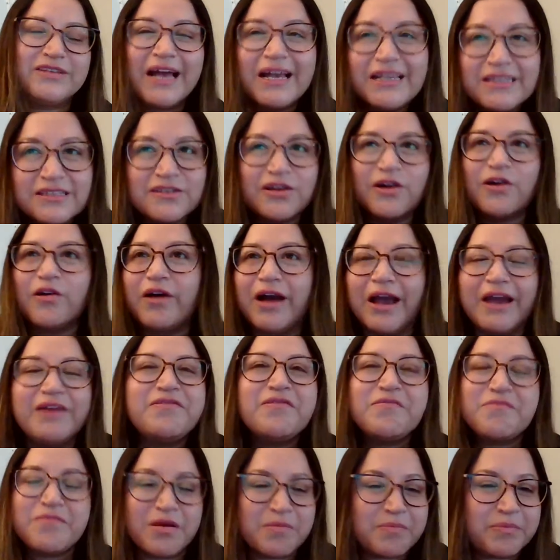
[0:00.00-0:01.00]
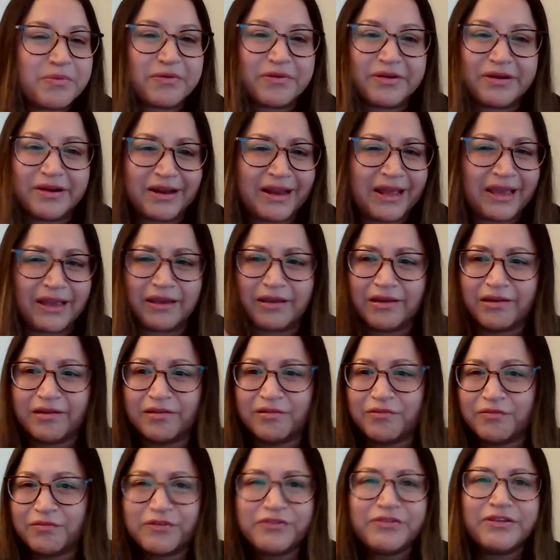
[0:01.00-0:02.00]
that song, I remember it like
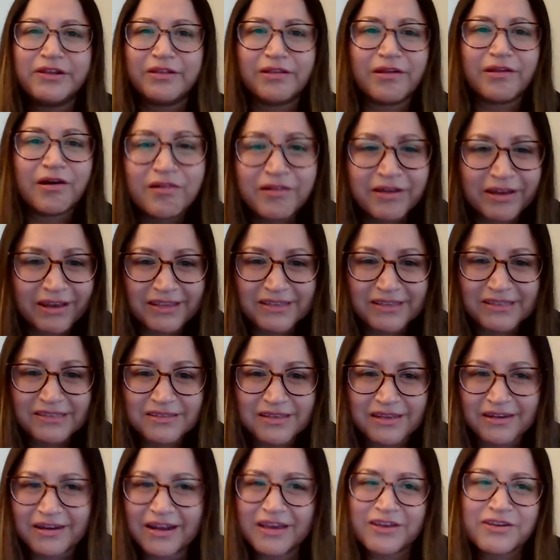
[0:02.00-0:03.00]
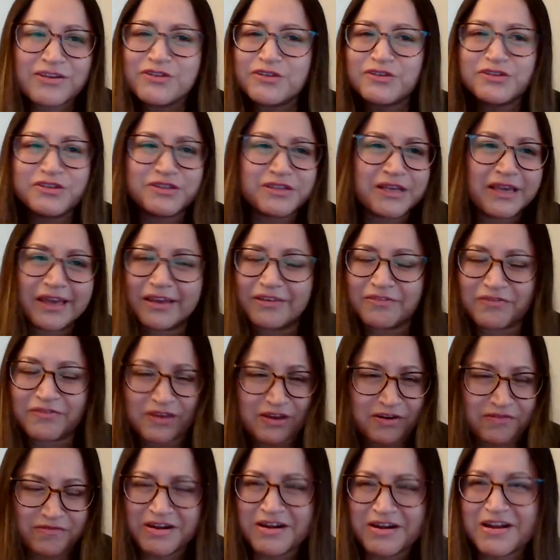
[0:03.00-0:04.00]
for the longest, and I used to sing it
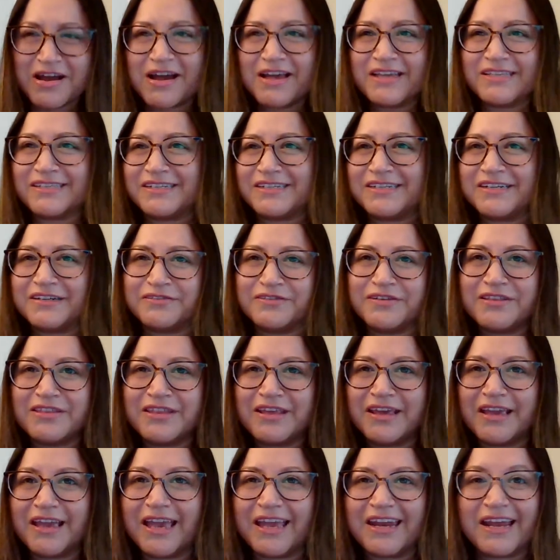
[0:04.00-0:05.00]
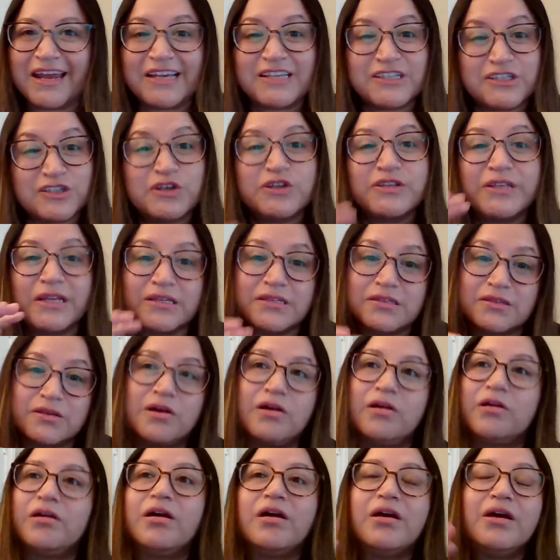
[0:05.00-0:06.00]
very nice and everything, and I saw that
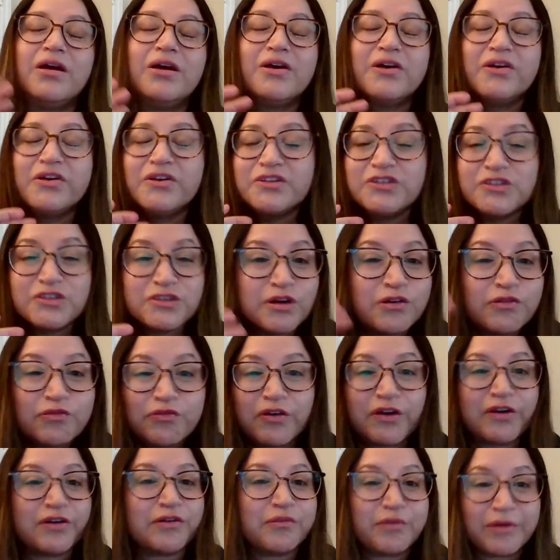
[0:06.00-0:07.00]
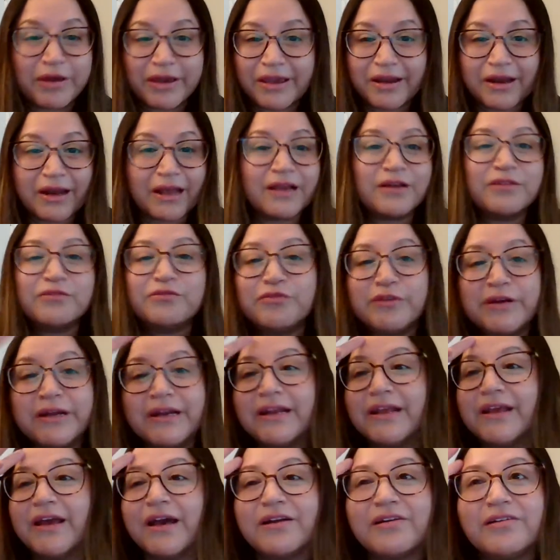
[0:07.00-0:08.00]
song so far away, like
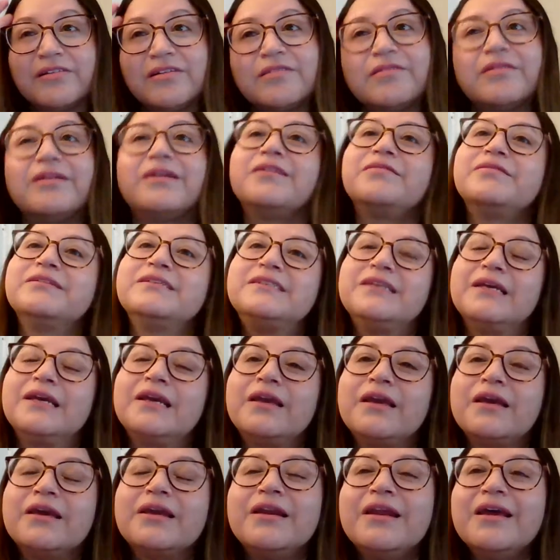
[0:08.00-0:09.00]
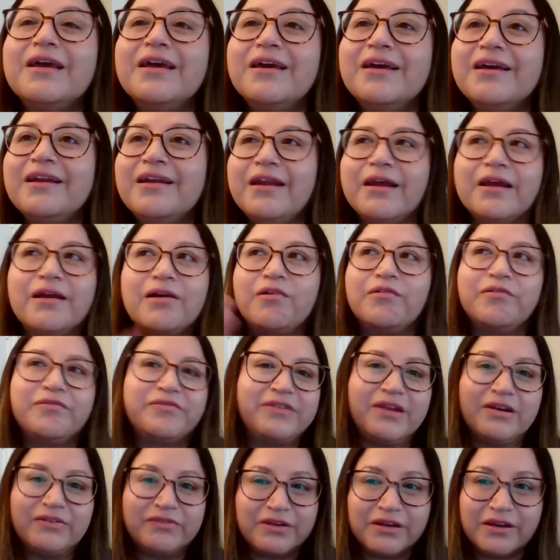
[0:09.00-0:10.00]
really, I don't know what I was thinking, like, oh, I'm
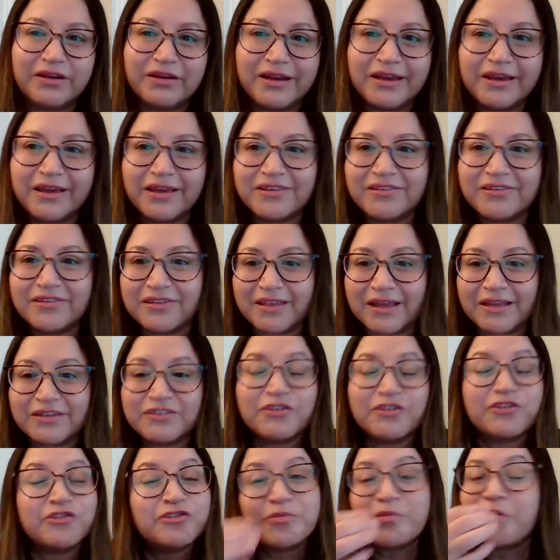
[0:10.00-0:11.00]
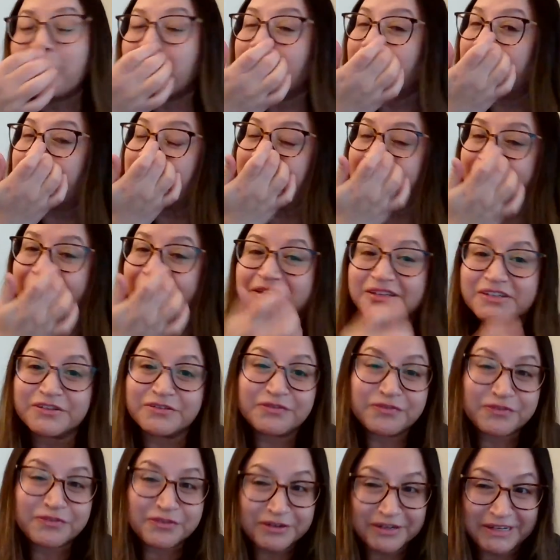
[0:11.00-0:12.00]
never gonna get to that. So tomorrow I'm gonna
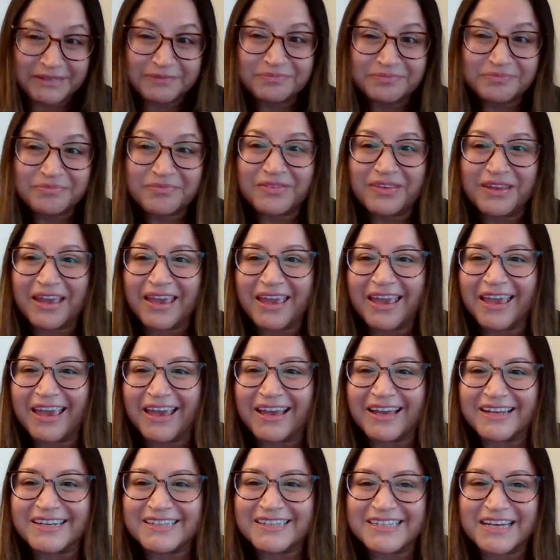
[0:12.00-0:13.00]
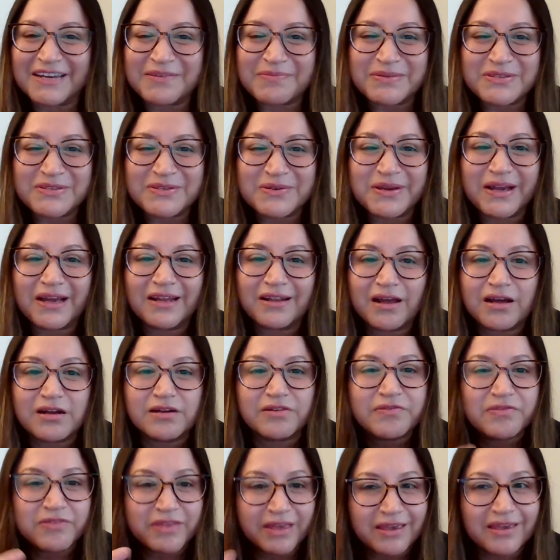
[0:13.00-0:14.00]
turn 40, and I've been doing a lot
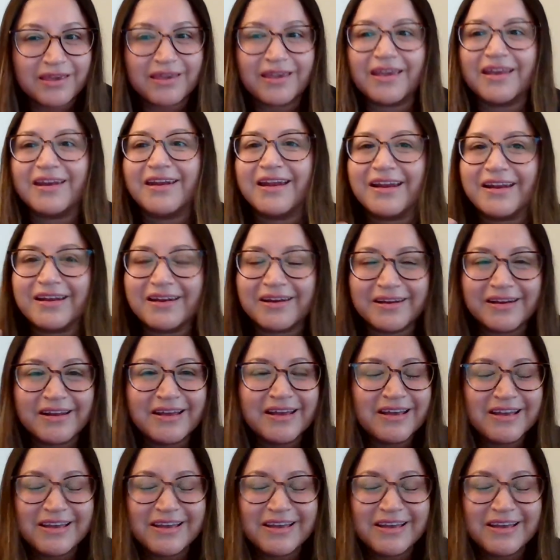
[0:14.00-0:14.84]
of thinking. And